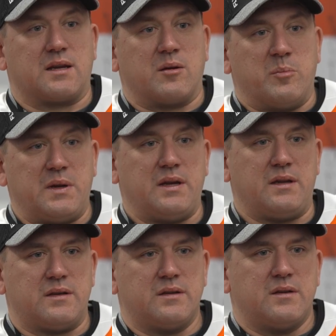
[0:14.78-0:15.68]
to
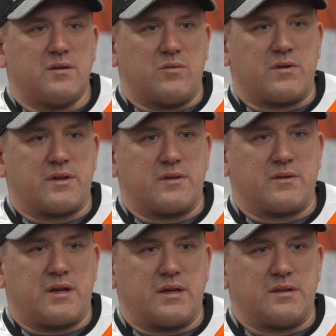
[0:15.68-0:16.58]
compete with other
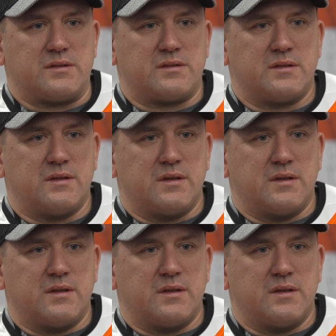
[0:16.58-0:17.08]
kids.